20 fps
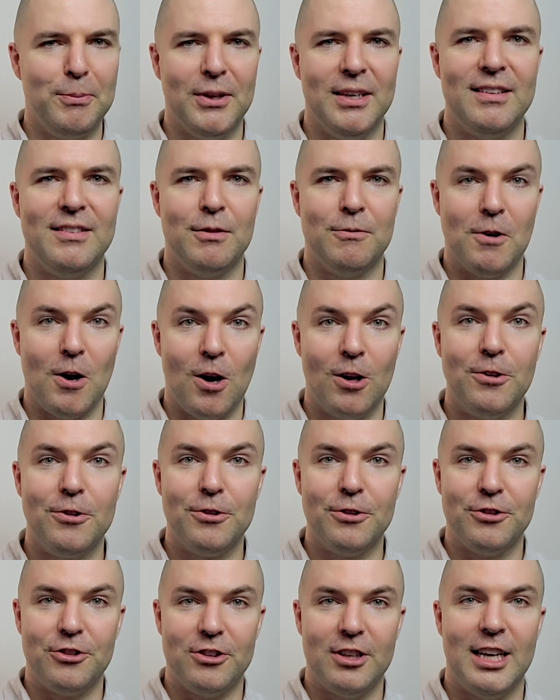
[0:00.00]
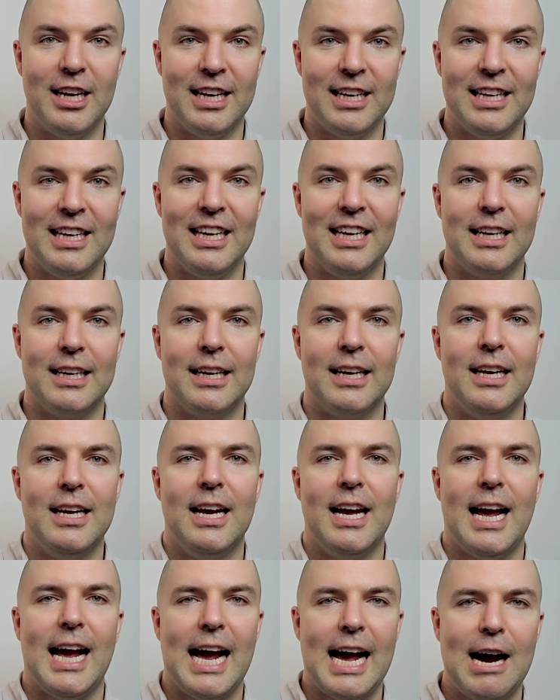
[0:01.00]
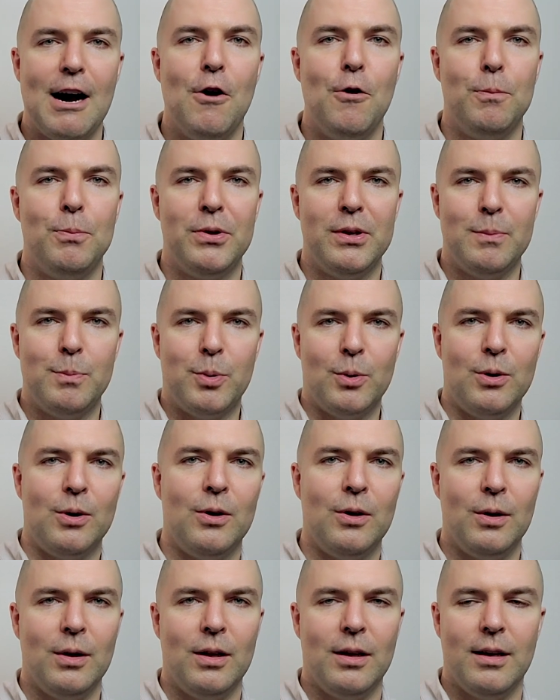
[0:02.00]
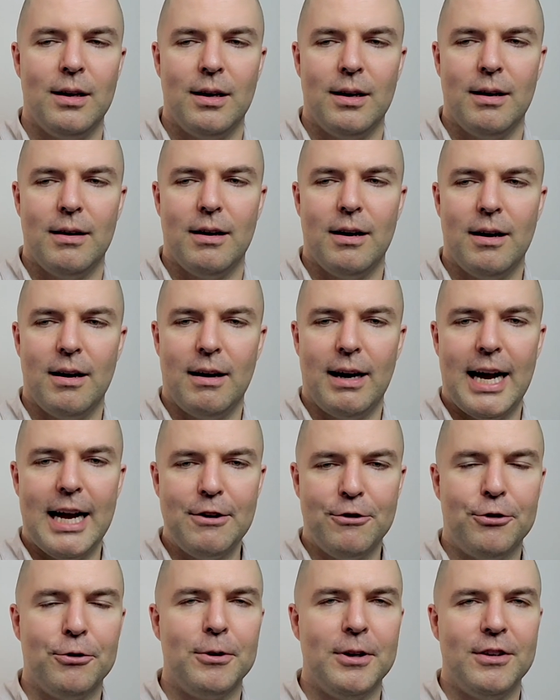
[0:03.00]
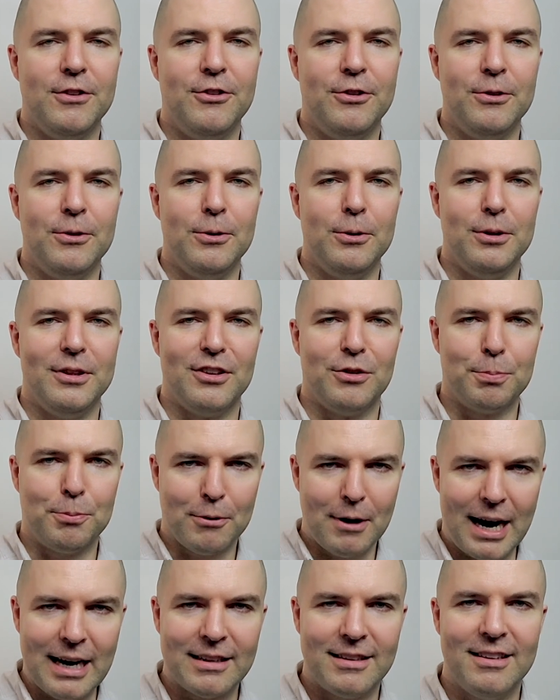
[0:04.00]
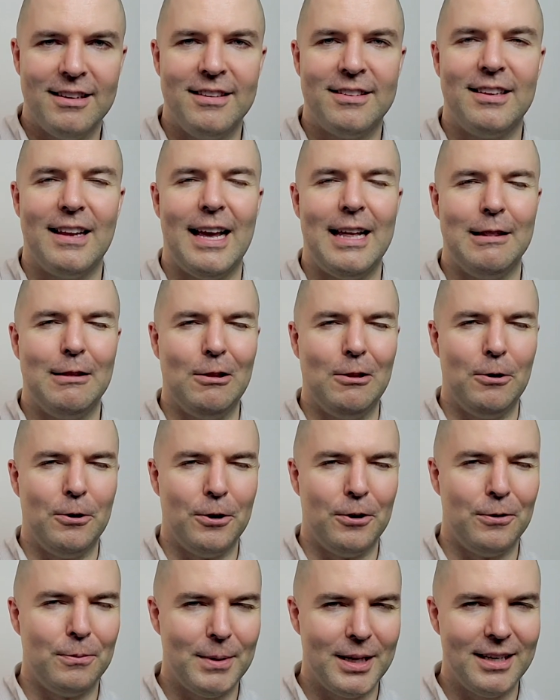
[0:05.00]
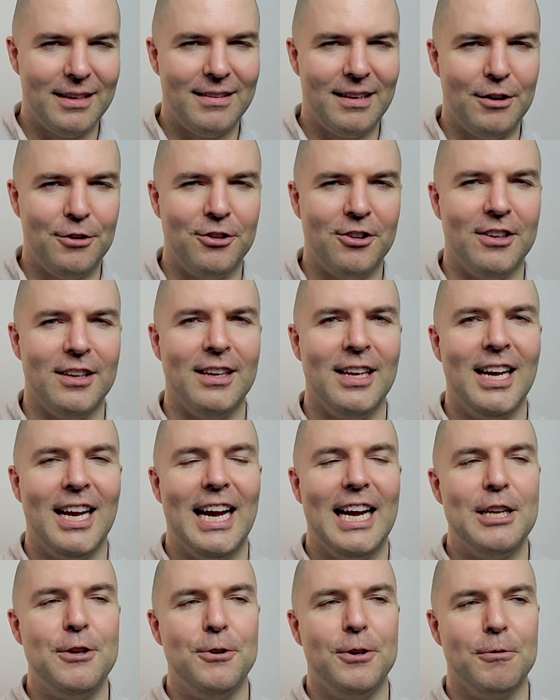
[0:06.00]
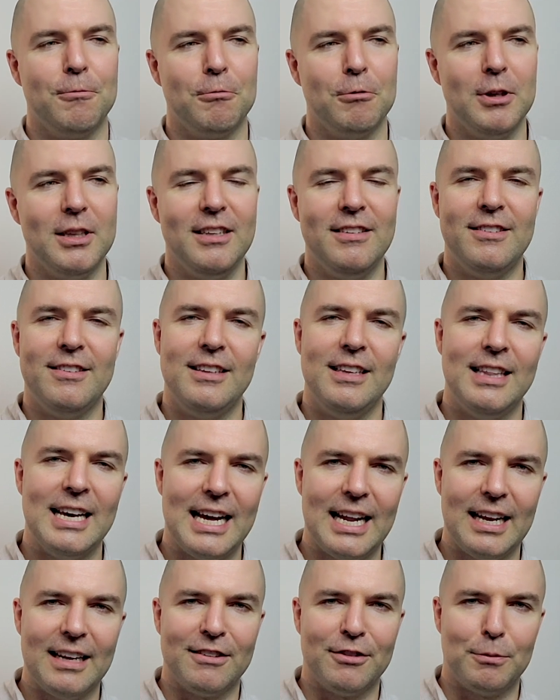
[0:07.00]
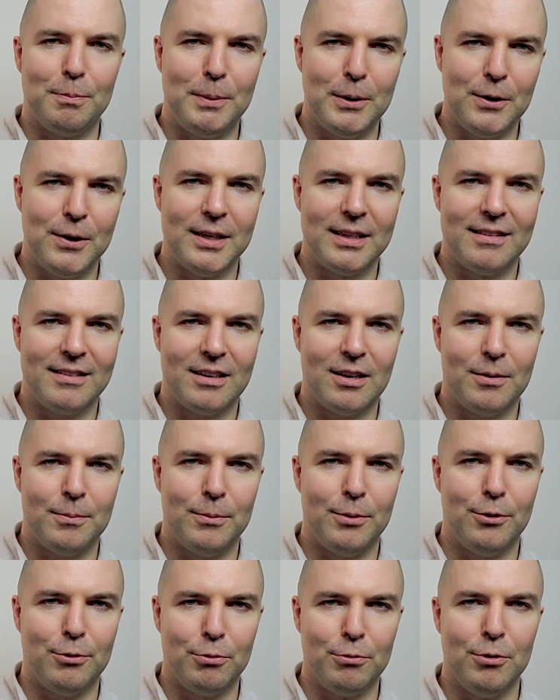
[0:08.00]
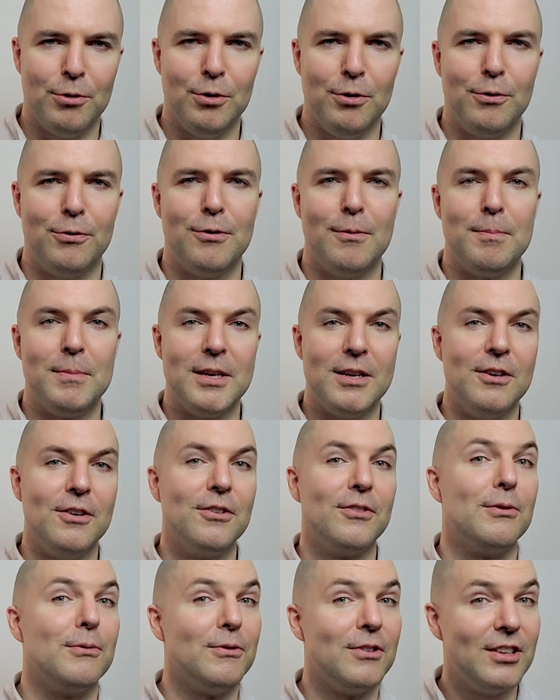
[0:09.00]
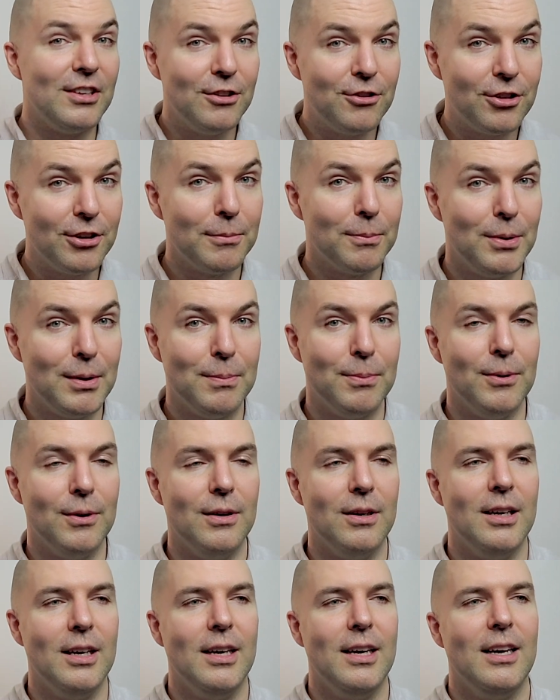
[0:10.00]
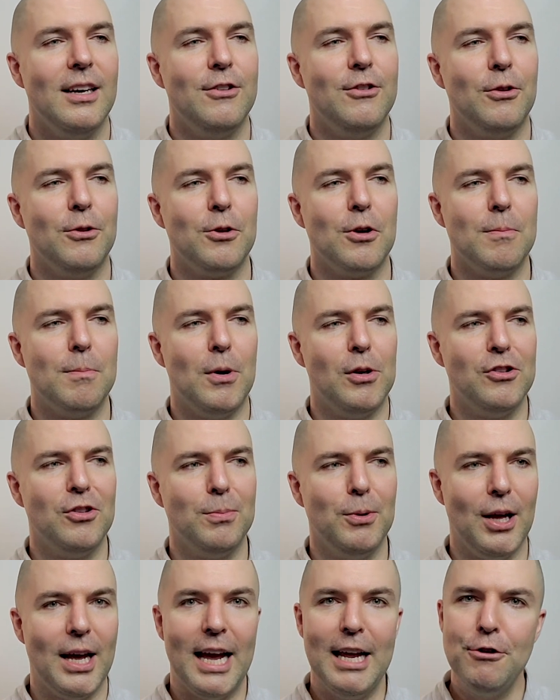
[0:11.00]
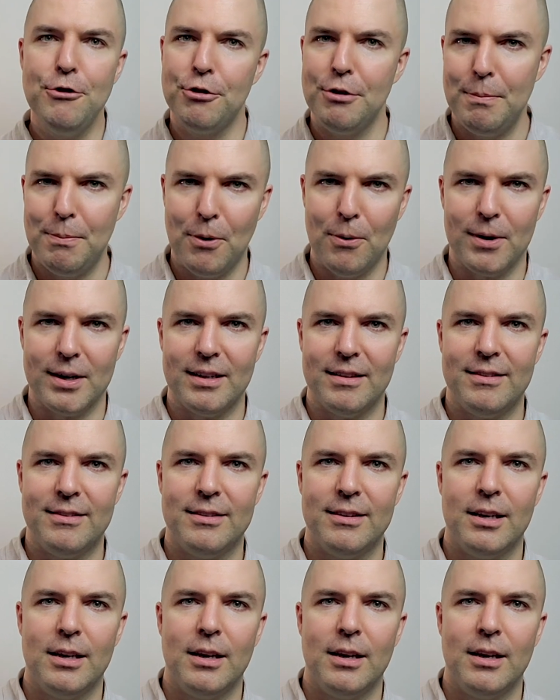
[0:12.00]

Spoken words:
place of understanding how people enter into this practice and learn meditation. And you can really see that experience come through from years of teaching people. So there are multiple entry points